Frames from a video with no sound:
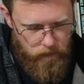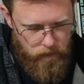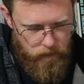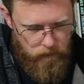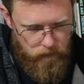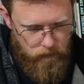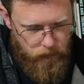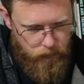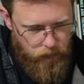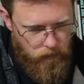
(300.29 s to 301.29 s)

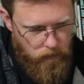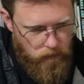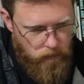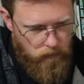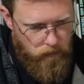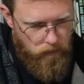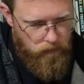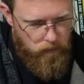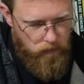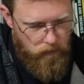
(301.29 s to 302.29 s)

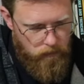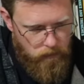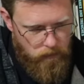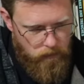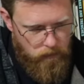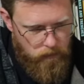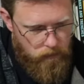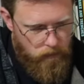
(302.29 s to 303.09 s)
This person isn't speaking.